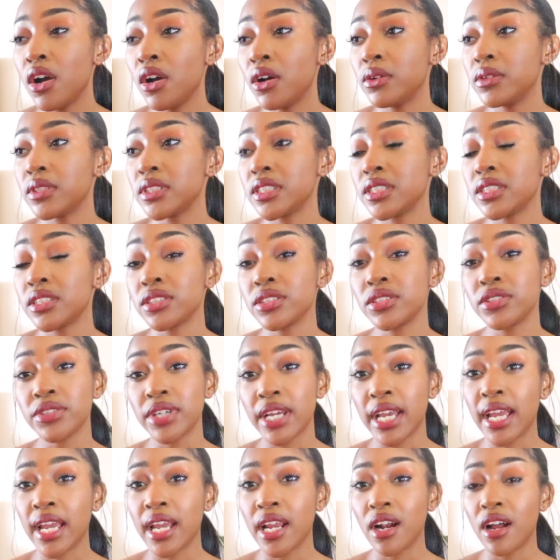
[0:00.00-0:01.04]
which is
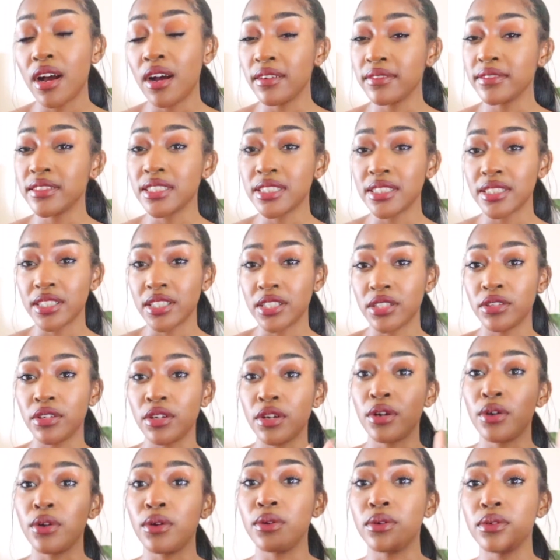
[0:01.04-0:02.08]
great. Obviously, you
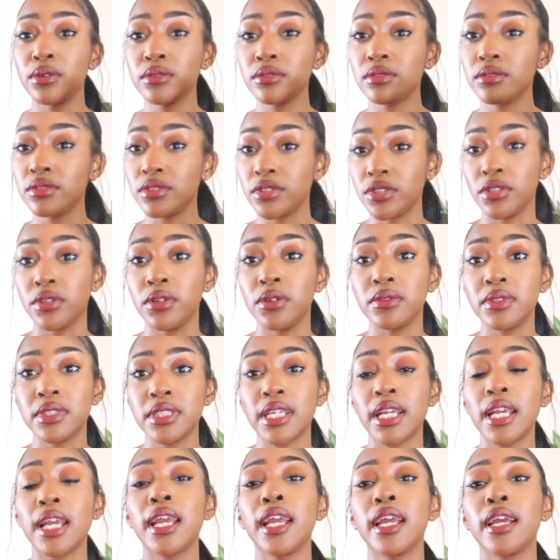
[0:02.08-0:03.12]
know, do your own
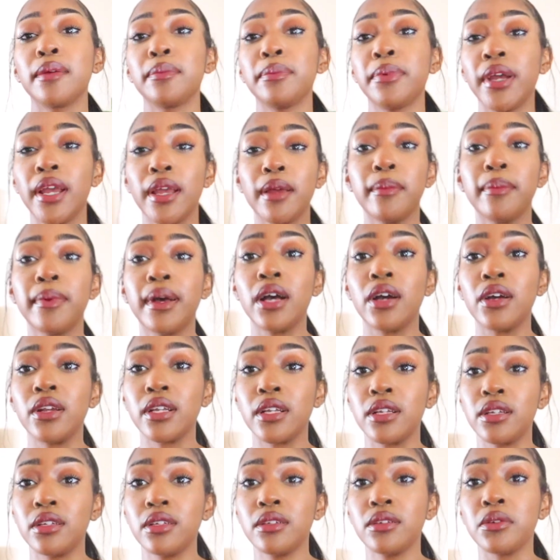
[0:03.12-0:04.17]
thing, pray about
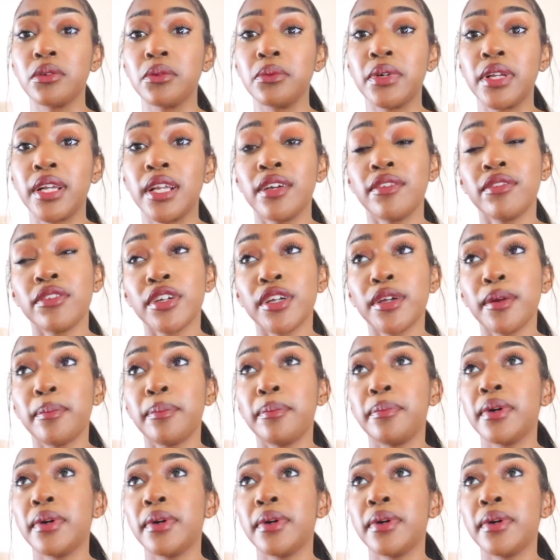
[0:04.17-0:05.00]
it or whatever.